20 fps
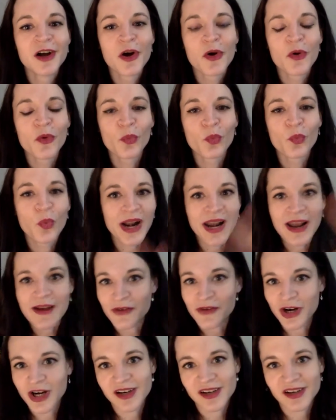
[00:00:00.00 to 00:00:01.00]

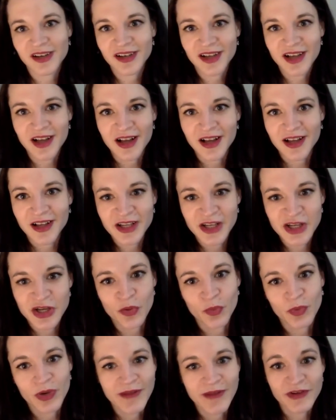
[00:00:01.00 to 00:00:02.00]
whatever,
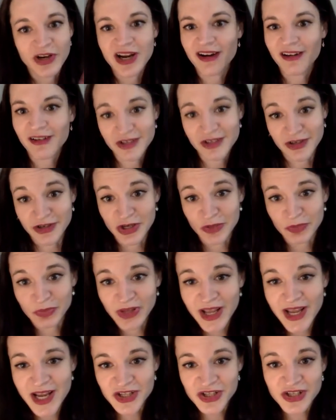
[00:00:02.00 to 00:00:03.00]
whatever character you're
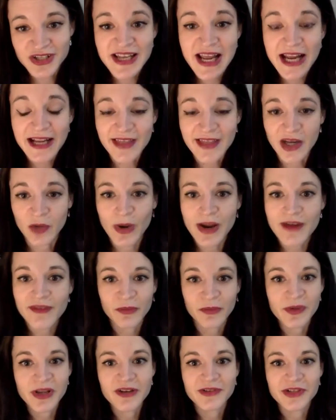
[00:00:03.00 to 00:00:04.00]
playing, she's taken that away from you.